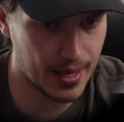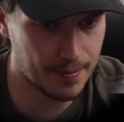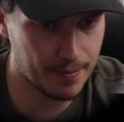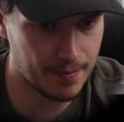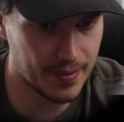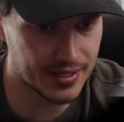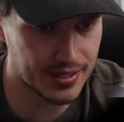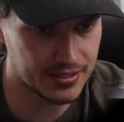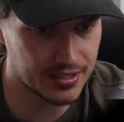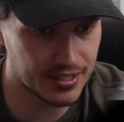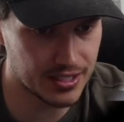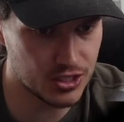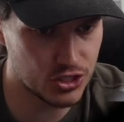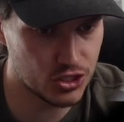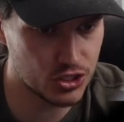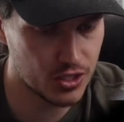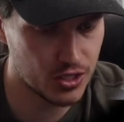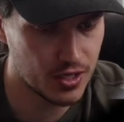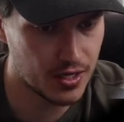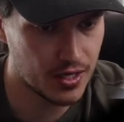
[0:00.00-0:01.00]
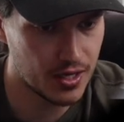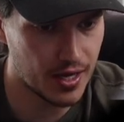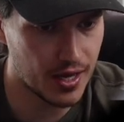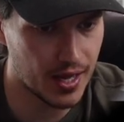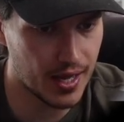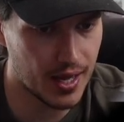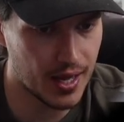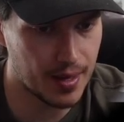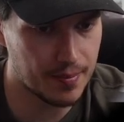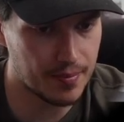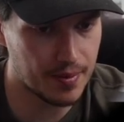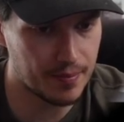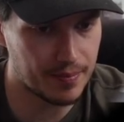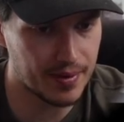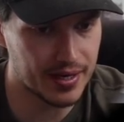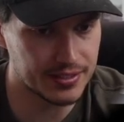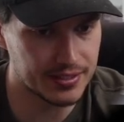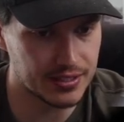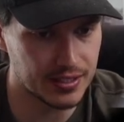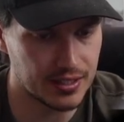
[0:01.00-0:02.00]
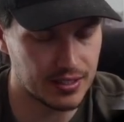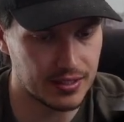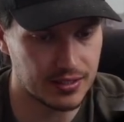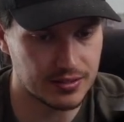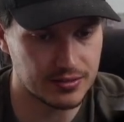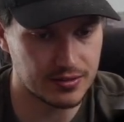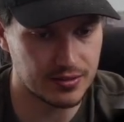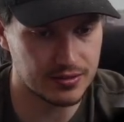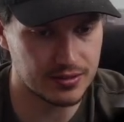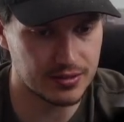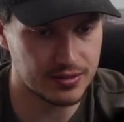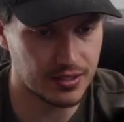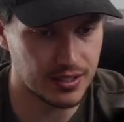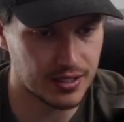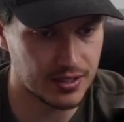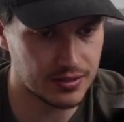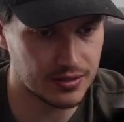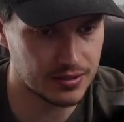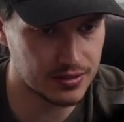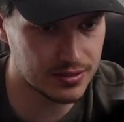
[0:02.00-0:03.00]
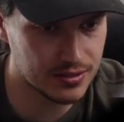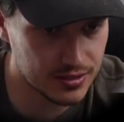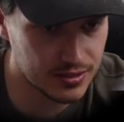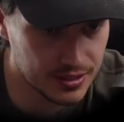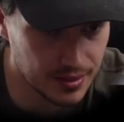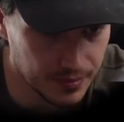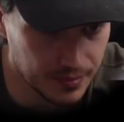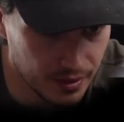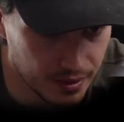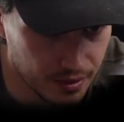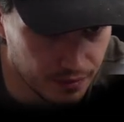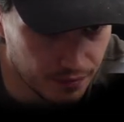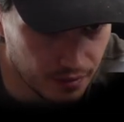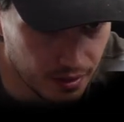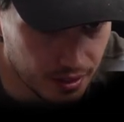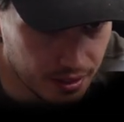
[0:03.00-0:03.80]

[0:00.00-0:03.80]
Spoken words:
message basically. And so this is some kind of